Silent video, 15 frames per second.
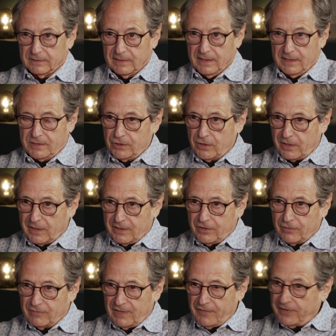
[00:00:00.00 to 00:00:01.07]
It's not,
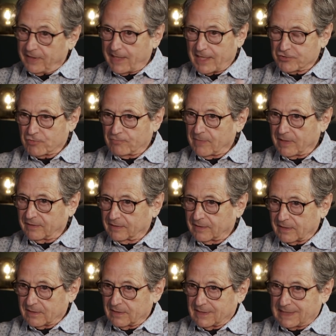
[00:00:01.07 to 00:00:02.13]
living an extra month
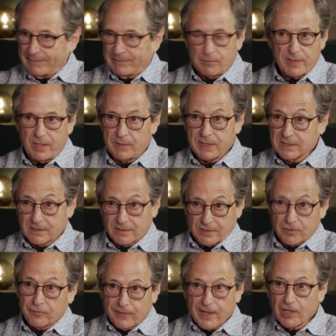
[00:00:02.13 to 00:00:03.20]
doesn't seem to me to be
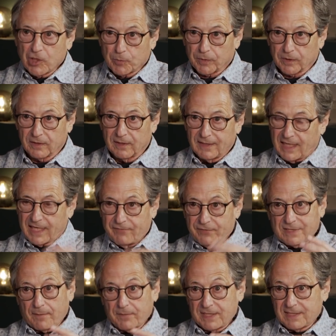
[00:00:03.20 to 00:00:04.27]
so valuable. Now, if
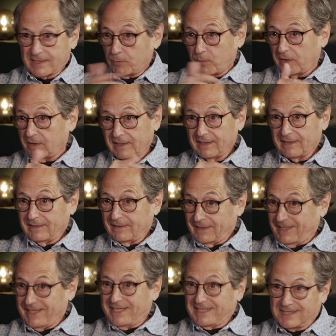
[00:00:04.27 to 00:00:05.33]
somebody said, well,
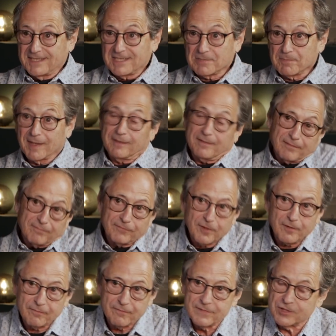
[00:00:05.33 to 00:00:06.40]
it's this month,
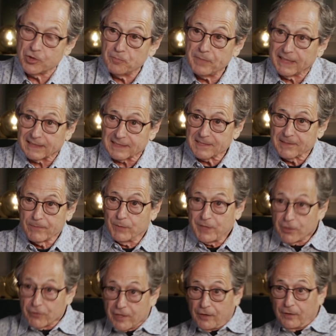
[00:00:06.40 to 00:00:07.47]
so be it. We
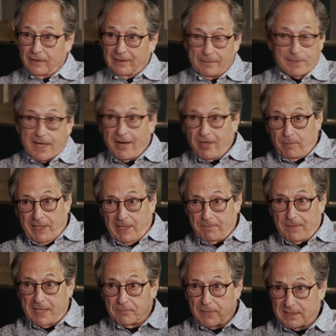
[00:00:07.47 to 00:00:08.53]
don't know. I mean, I could be hit
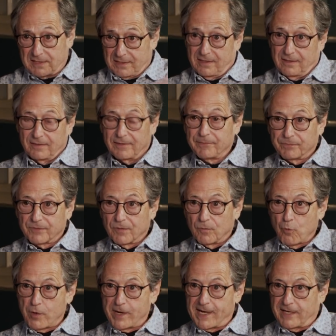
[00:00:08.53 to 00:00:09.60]
by a bus
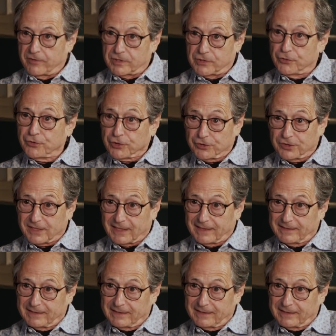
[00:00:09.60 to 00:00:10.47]
walking out of the studio today.